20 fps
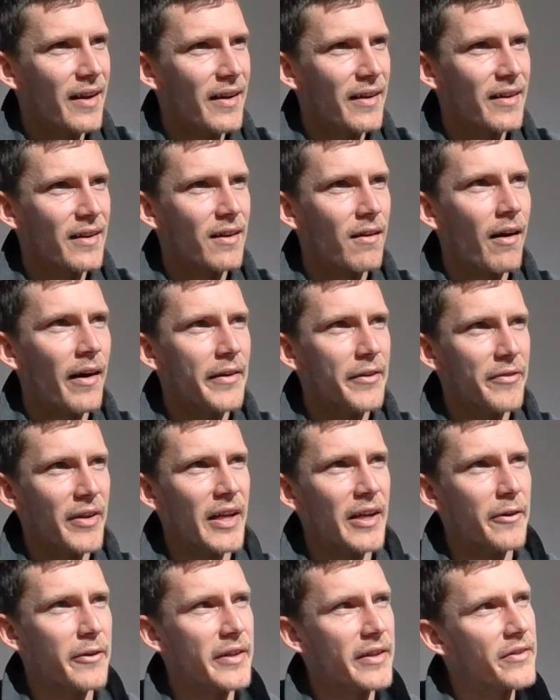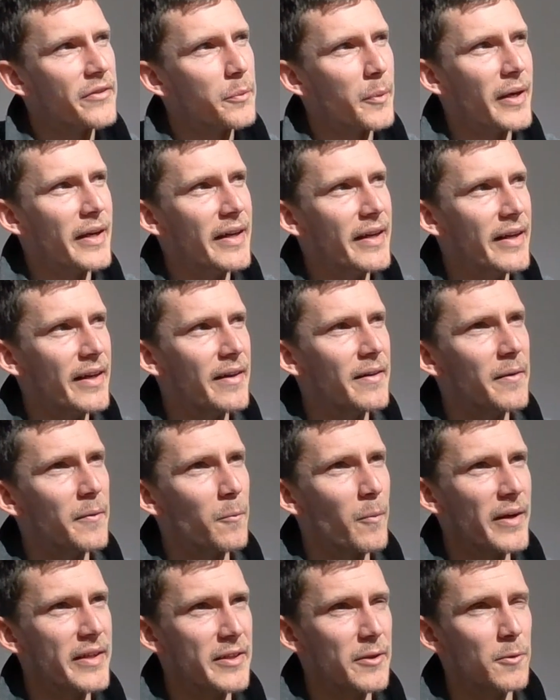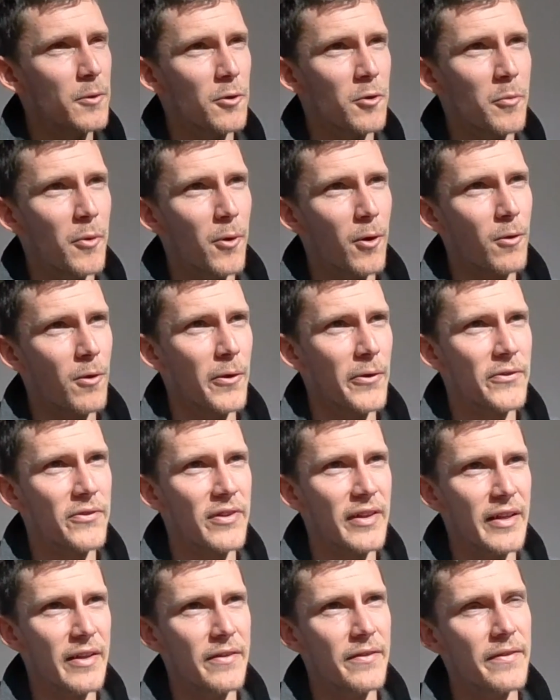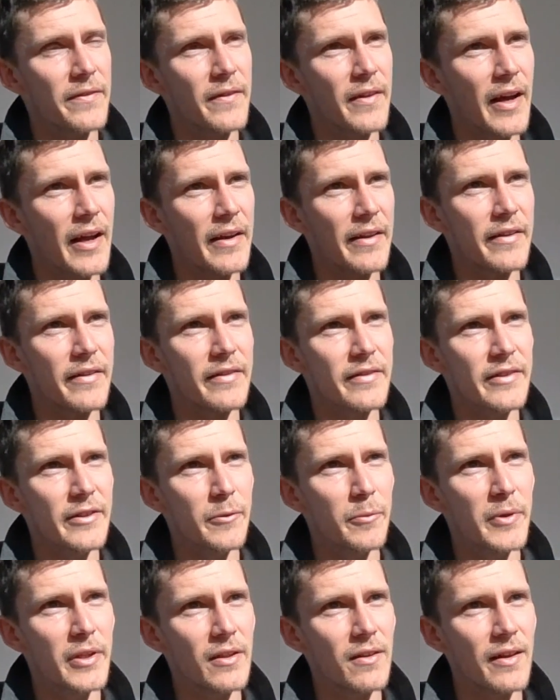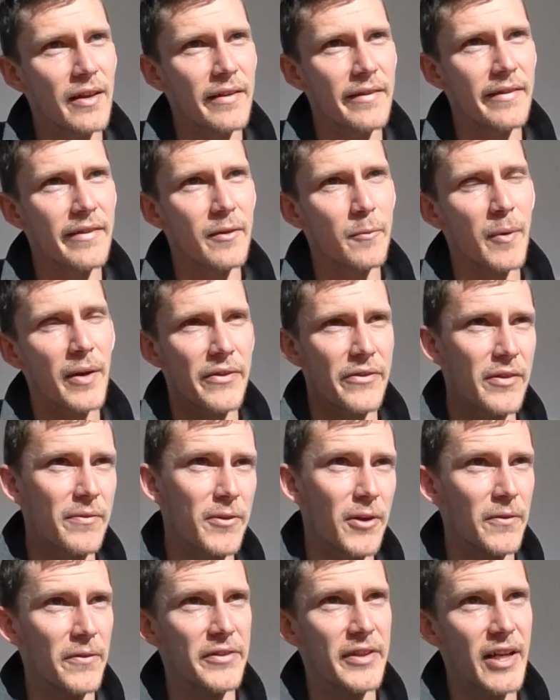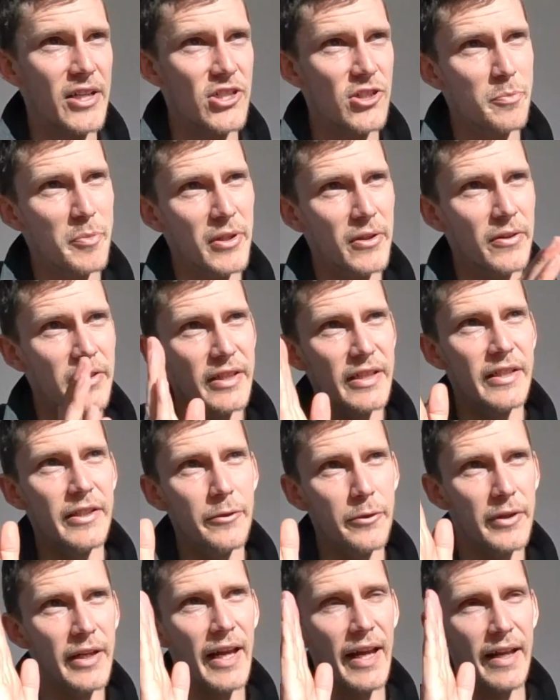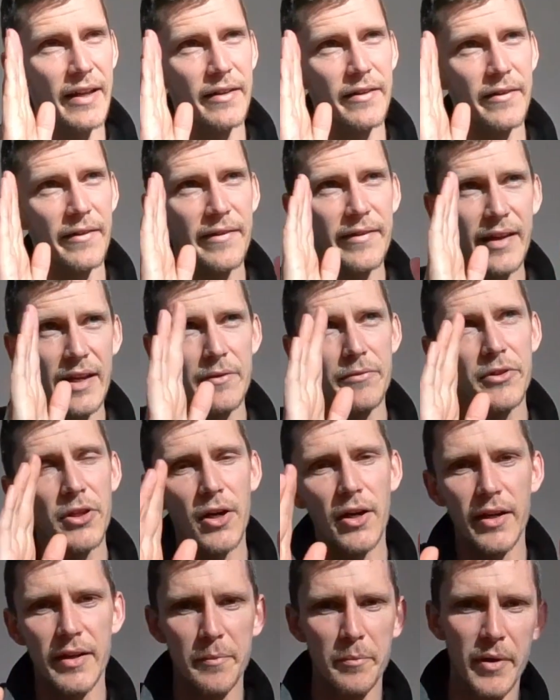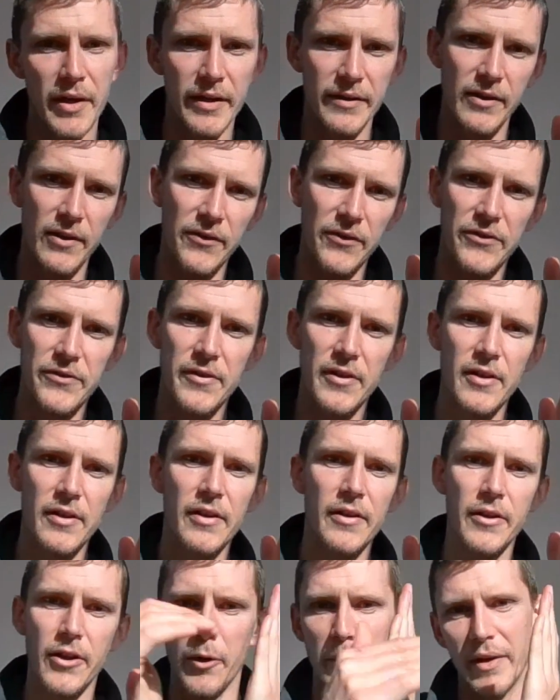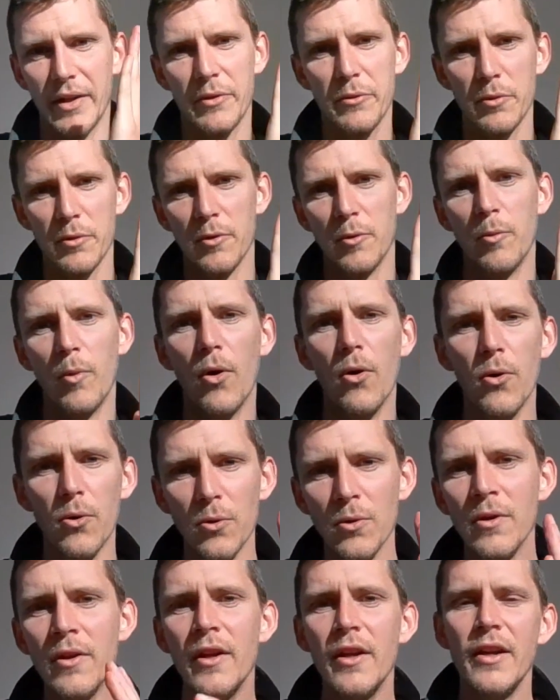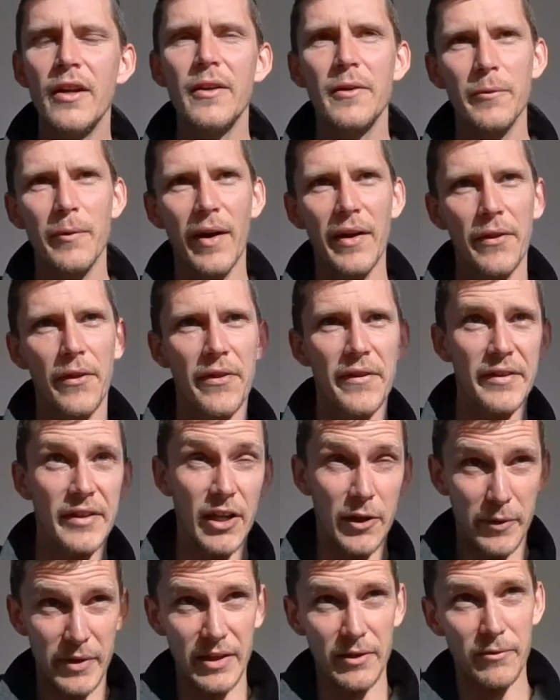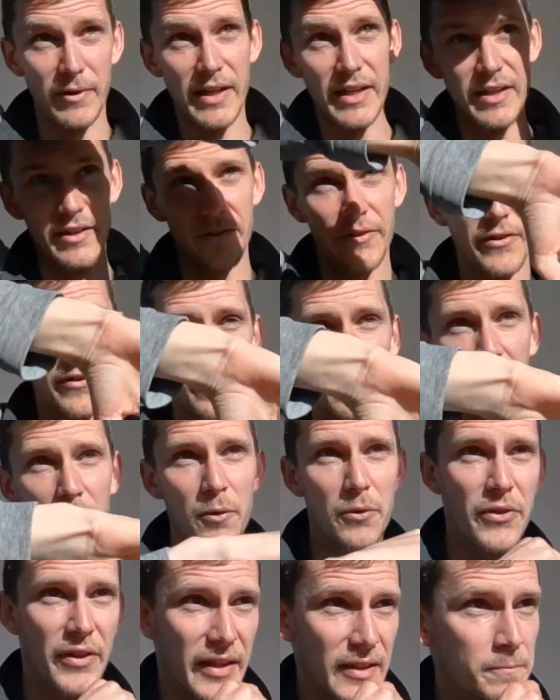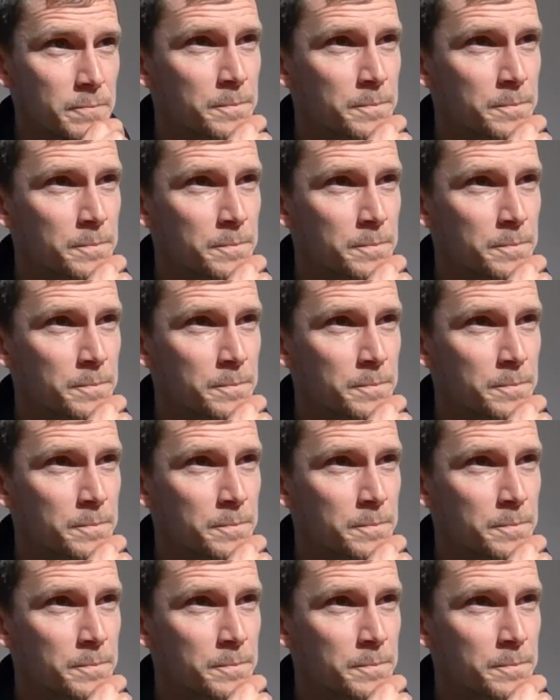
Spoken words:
kind of areas where when you look more closely at it, you realize that once you've got the dash ability, you can save time by just going through a wall rather than going around the whole thing.